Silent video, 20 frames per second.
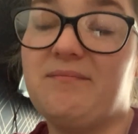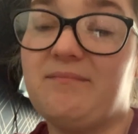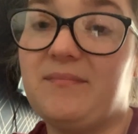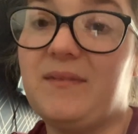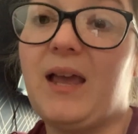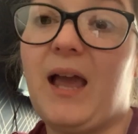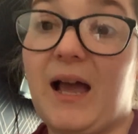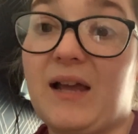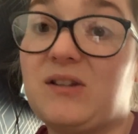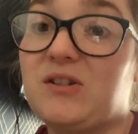
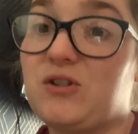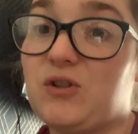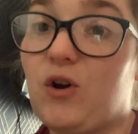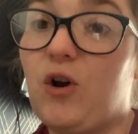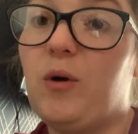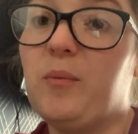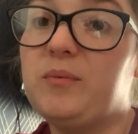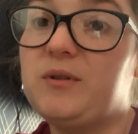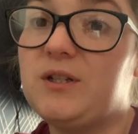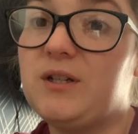it has
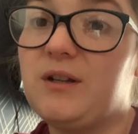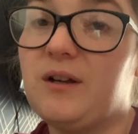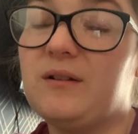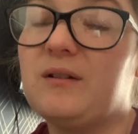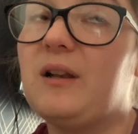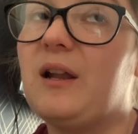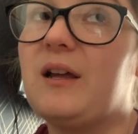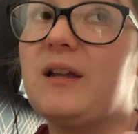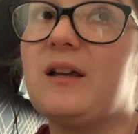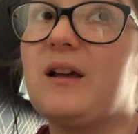stopped.
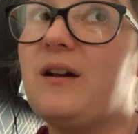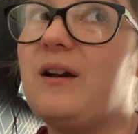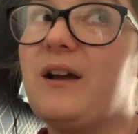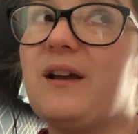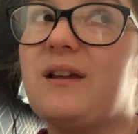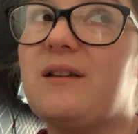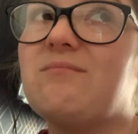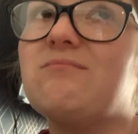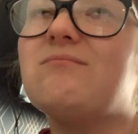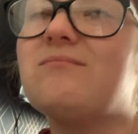Like,
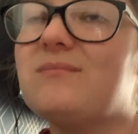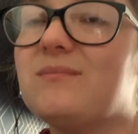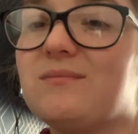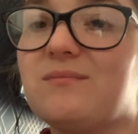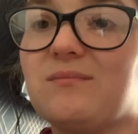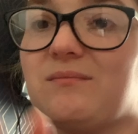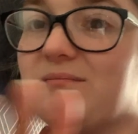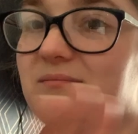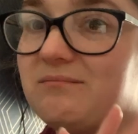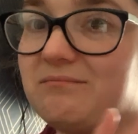I
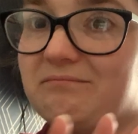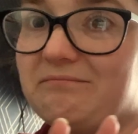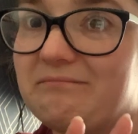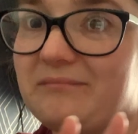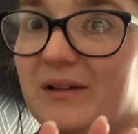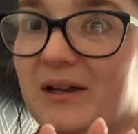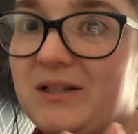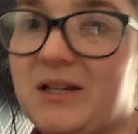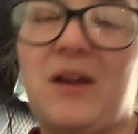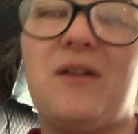
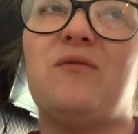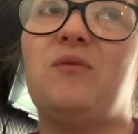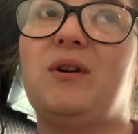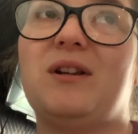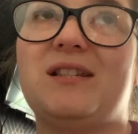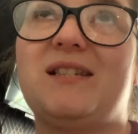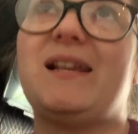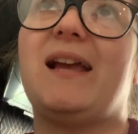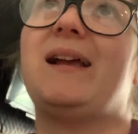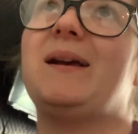don't even
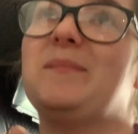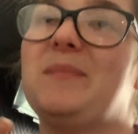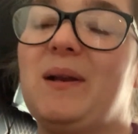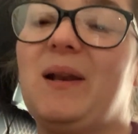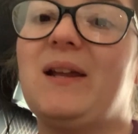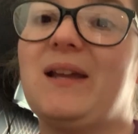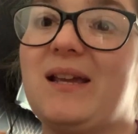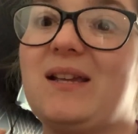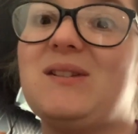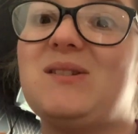want to say it, but,
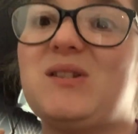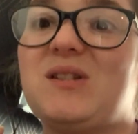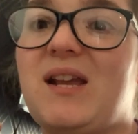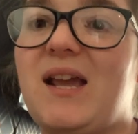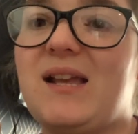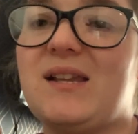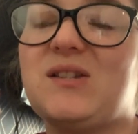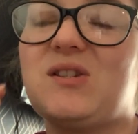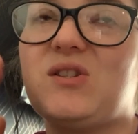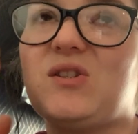like,
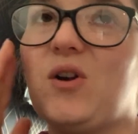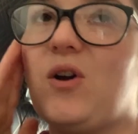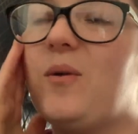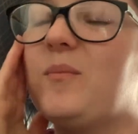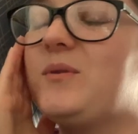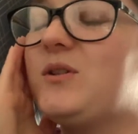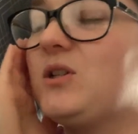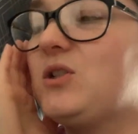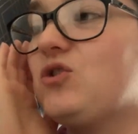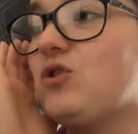it's
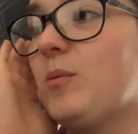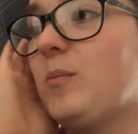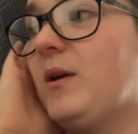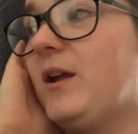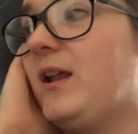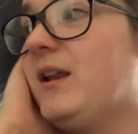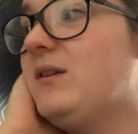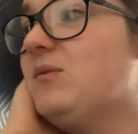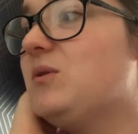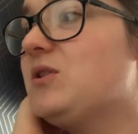stopped
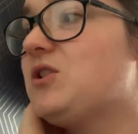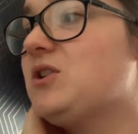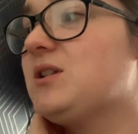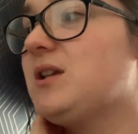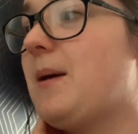dripping, which is